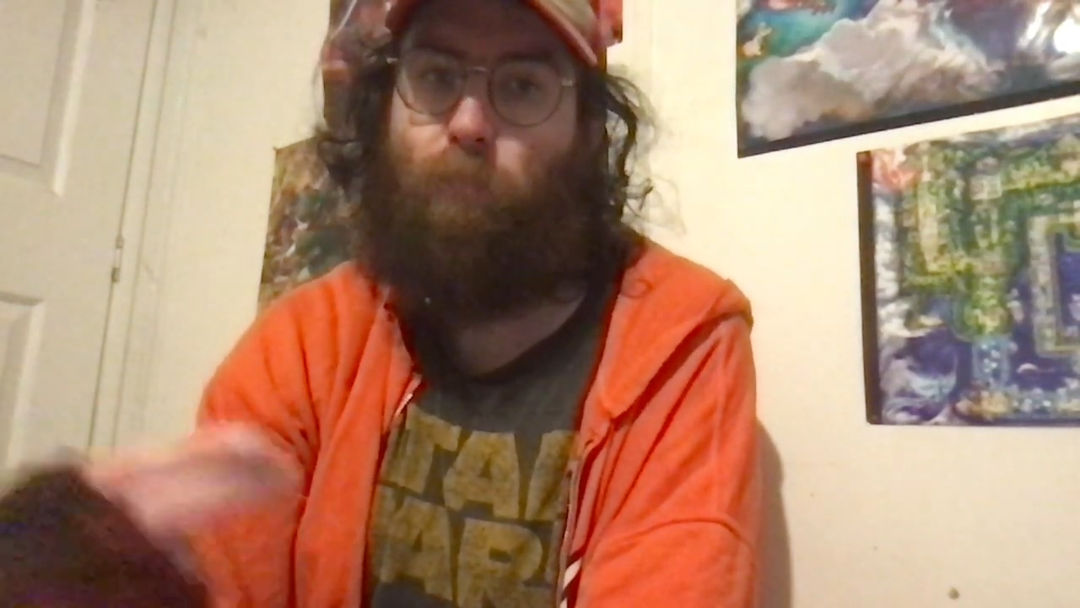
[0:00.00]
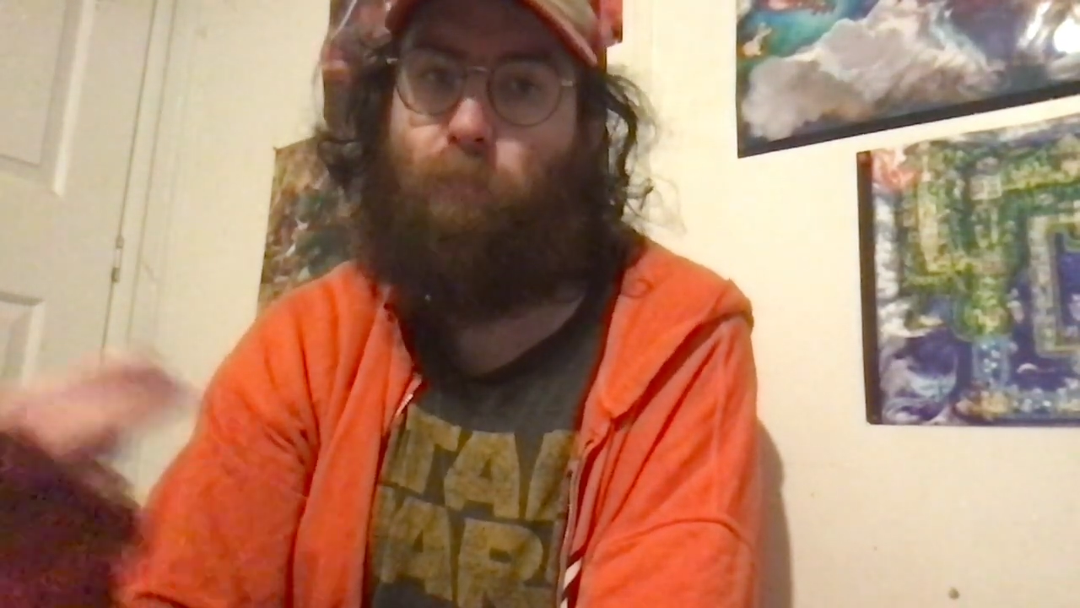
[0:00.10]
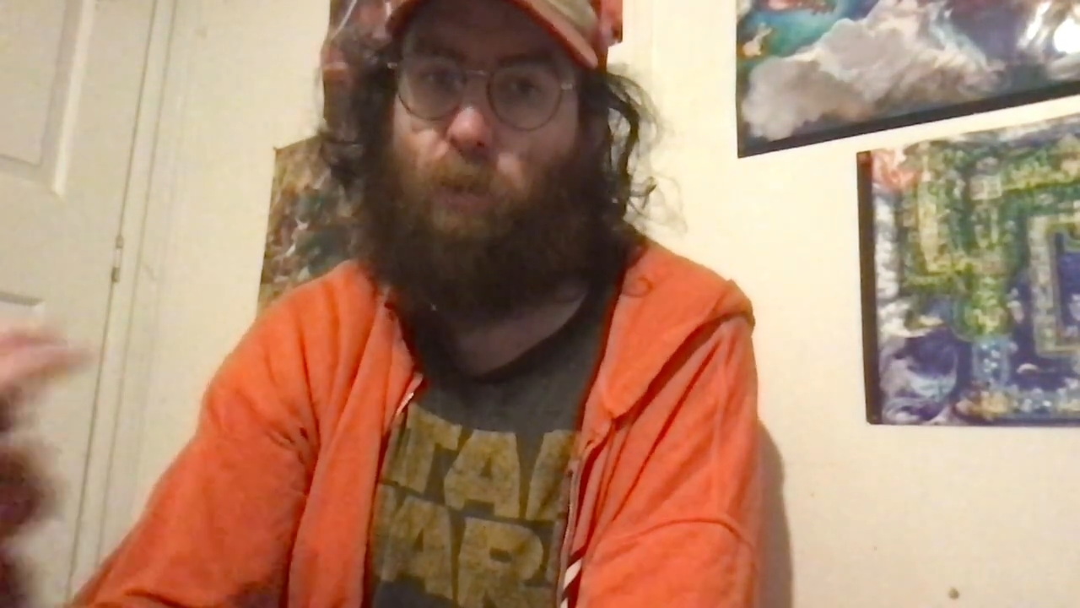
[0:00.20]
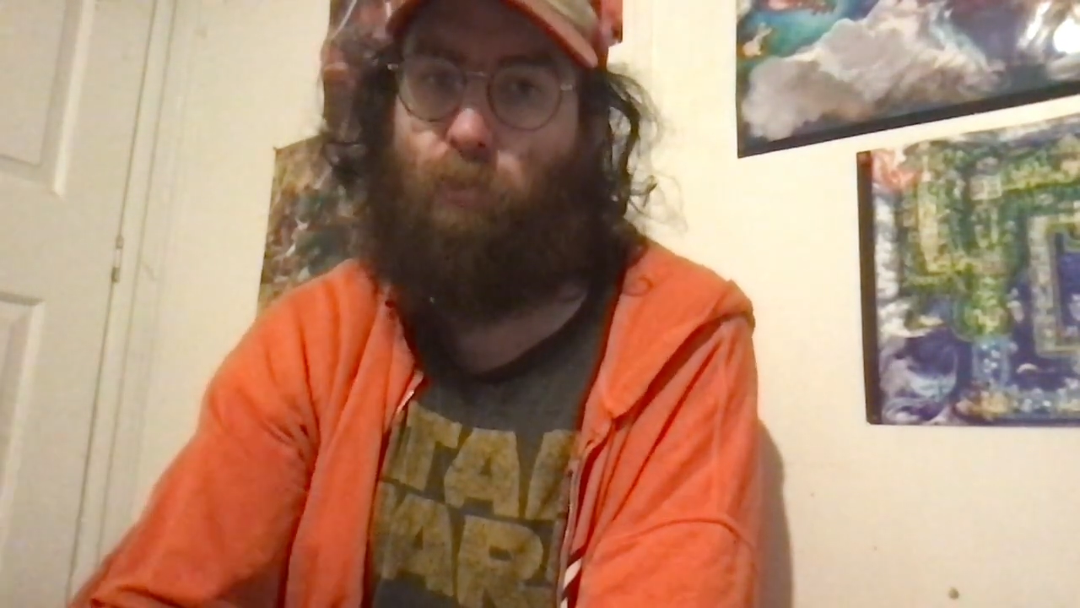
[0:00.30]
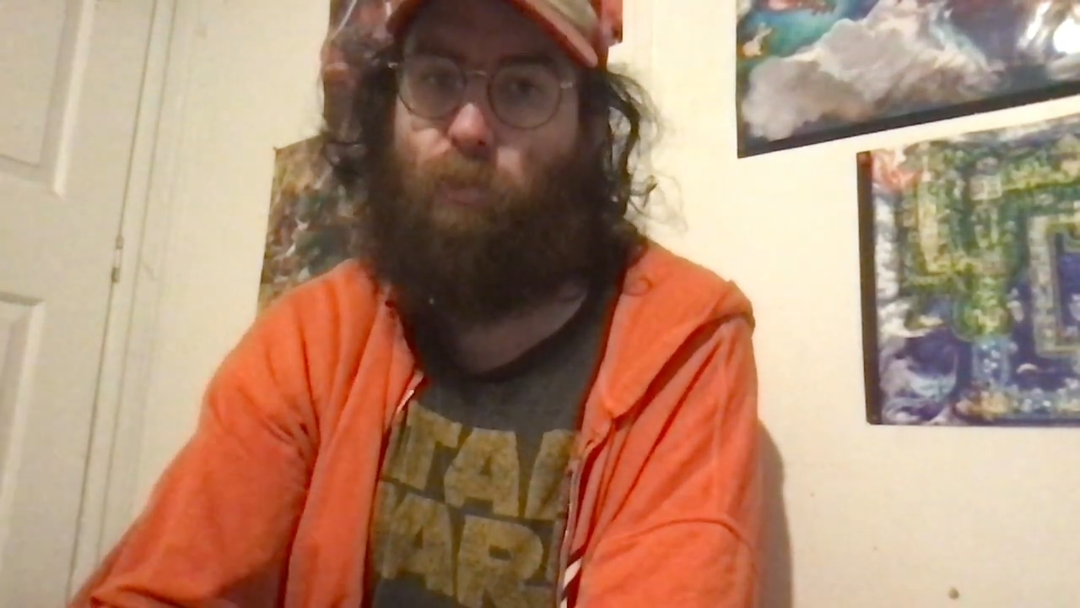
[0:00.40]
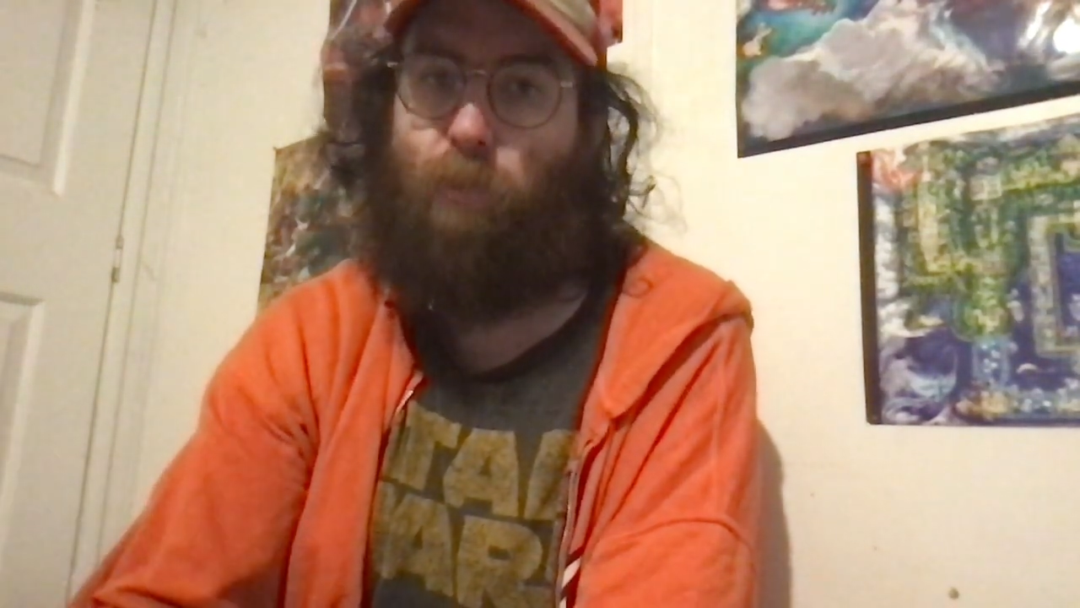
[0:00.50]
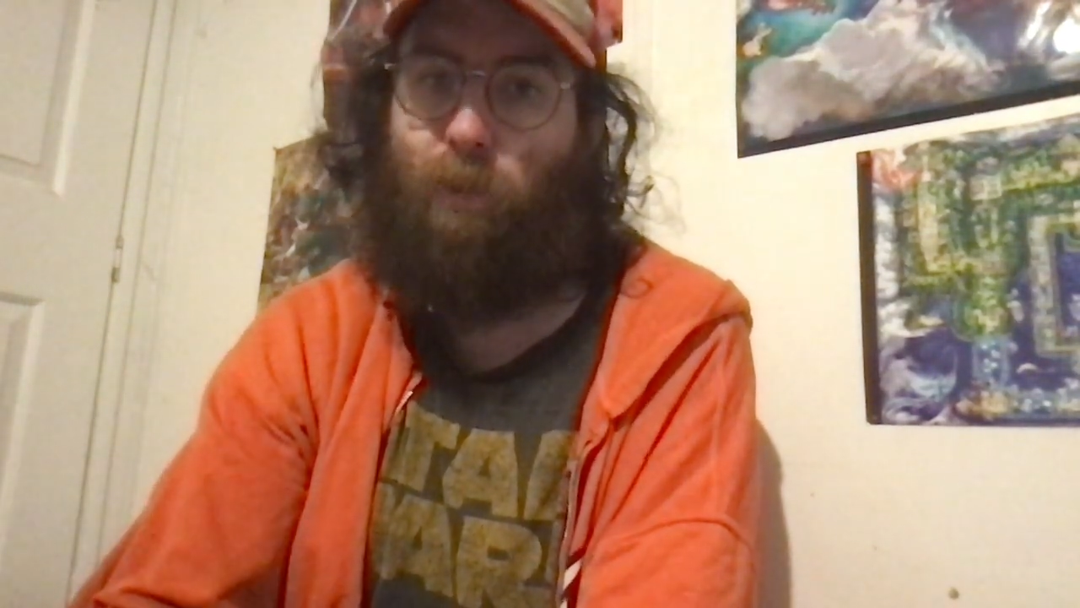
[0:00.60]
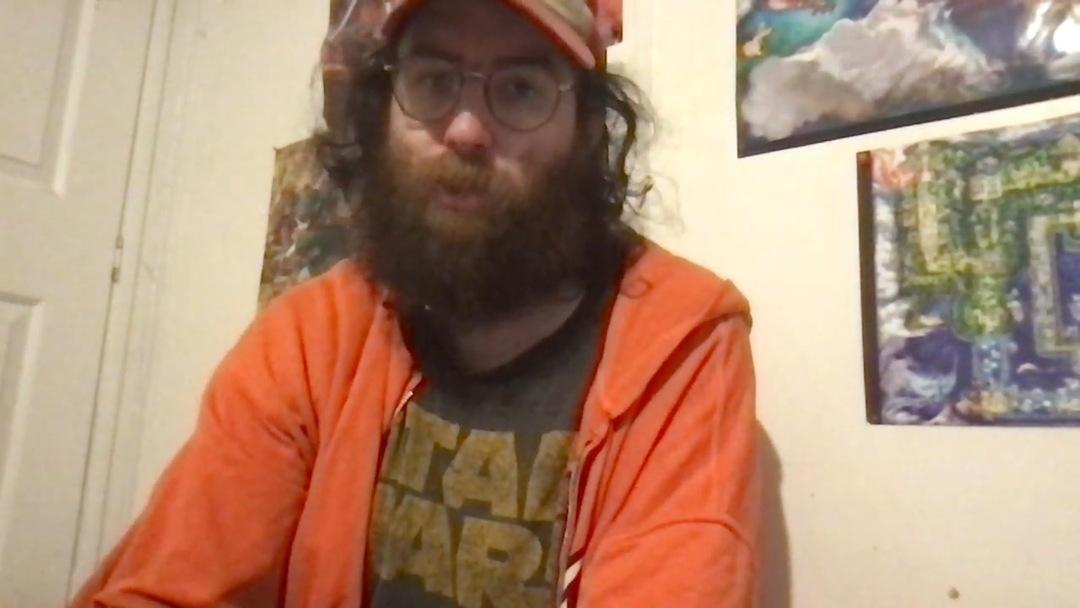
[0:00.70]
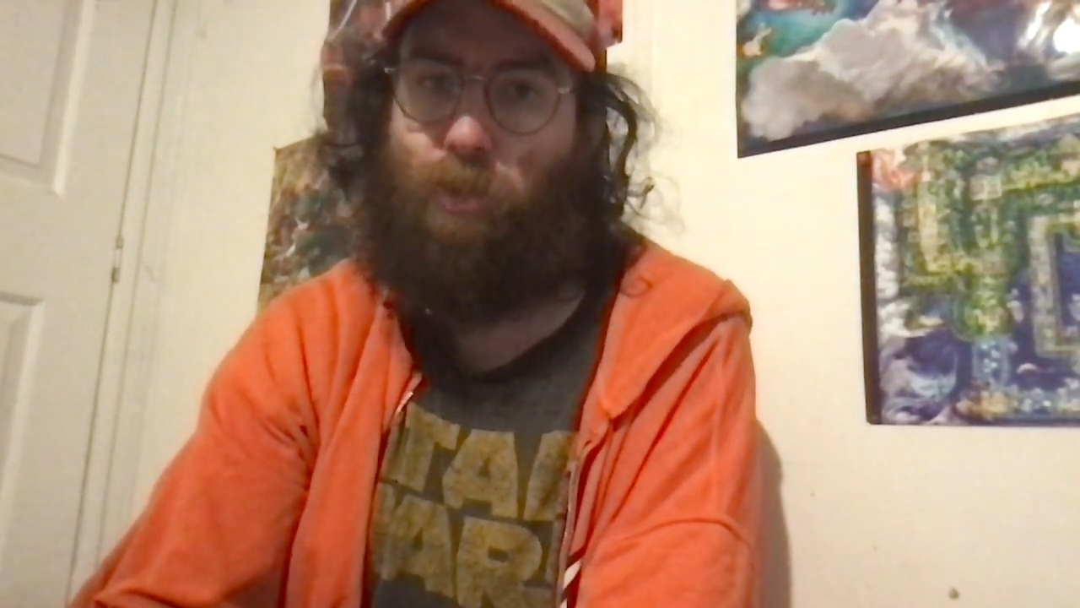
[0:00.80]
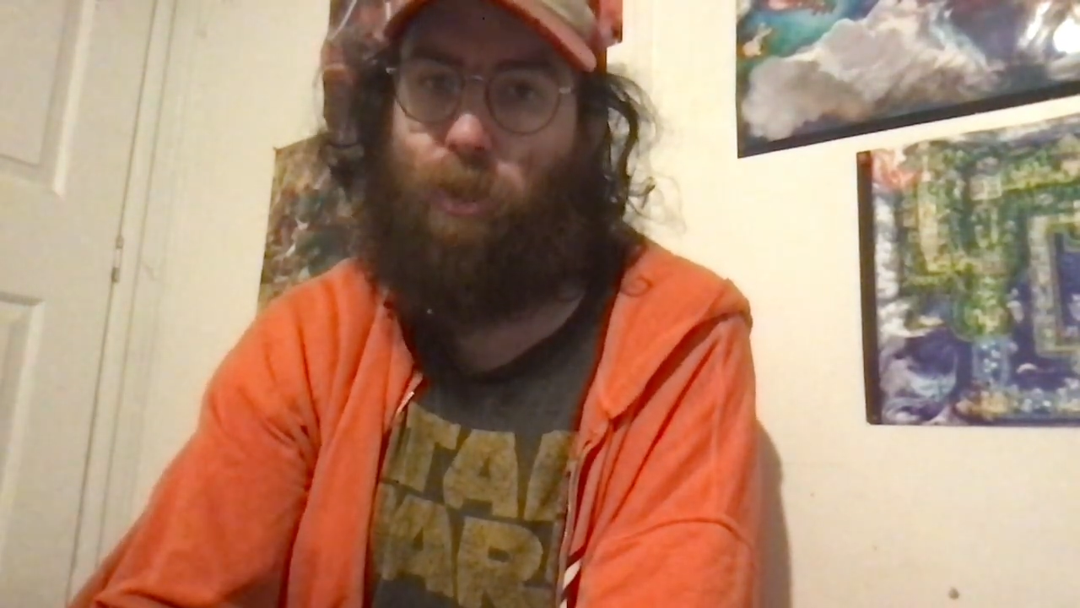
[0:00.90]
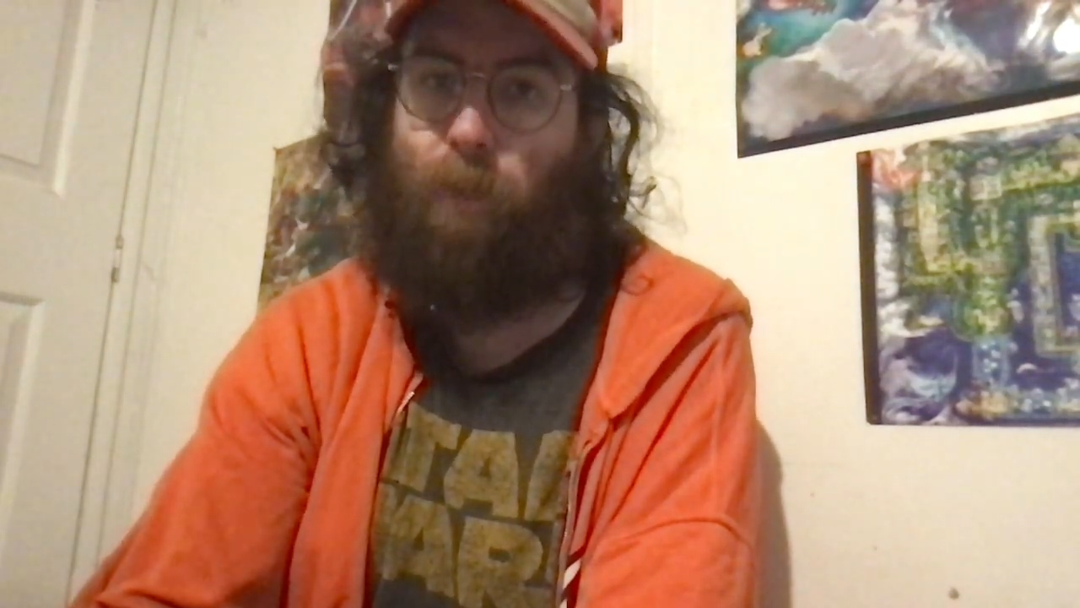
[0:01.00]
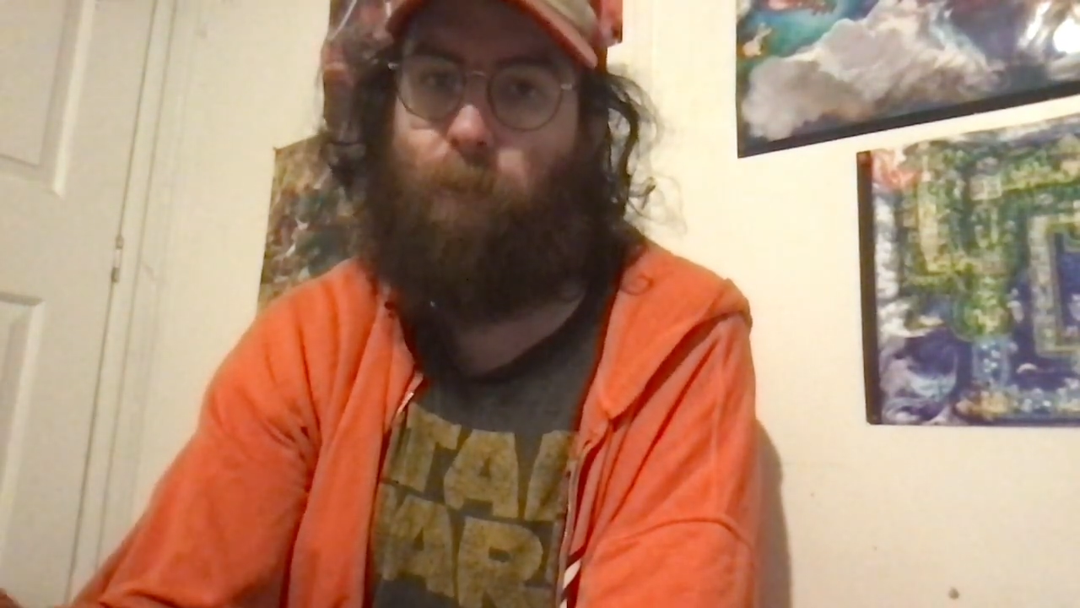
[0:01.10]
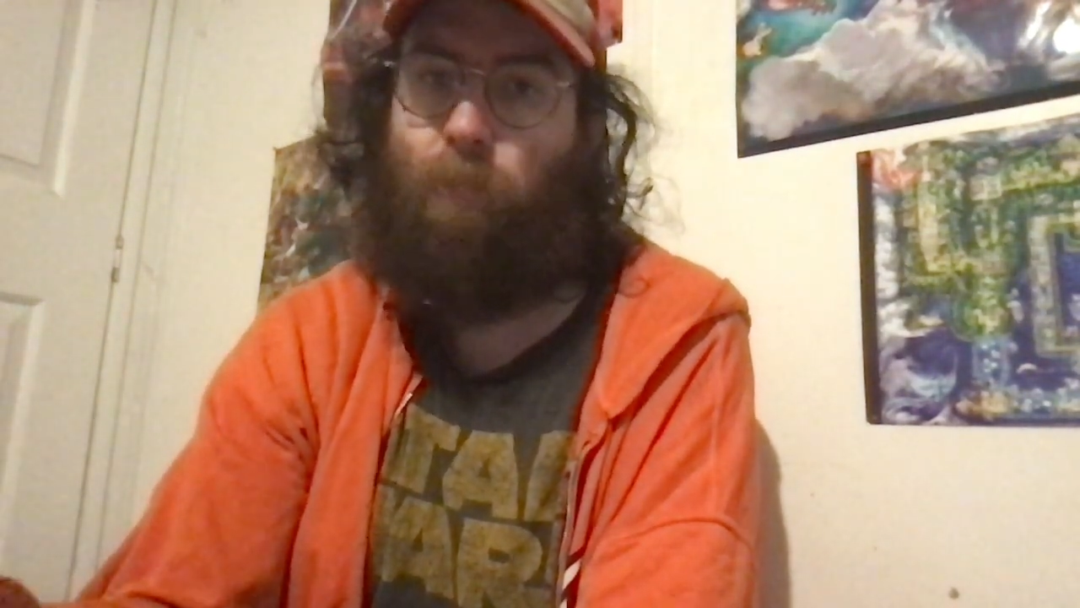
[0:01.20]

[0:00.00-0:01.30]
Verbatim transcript: Buckaroo Banzai.